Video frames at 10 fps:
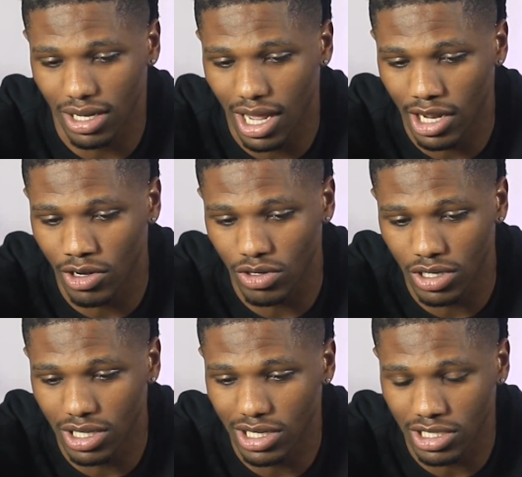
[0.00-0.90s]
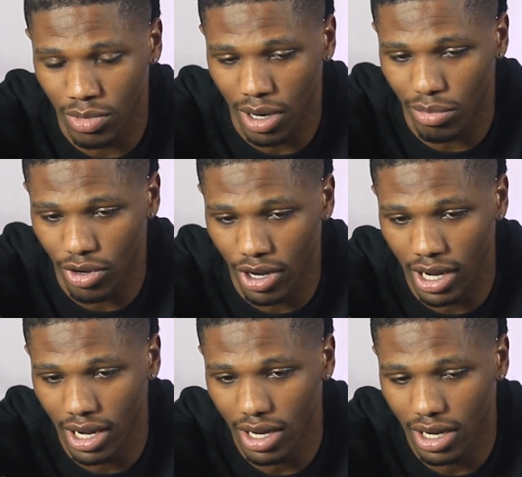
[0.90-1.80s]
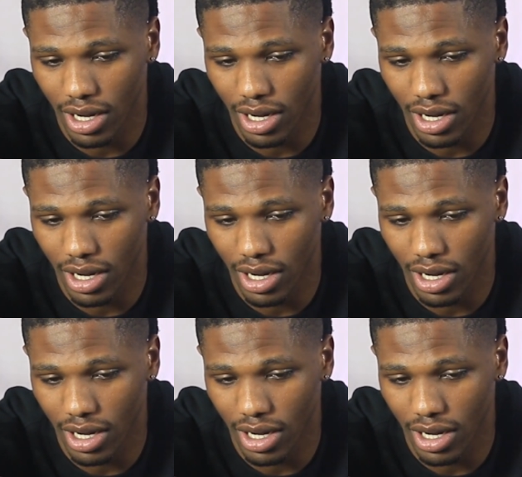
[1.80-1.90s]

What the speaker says: Like no other is my brand.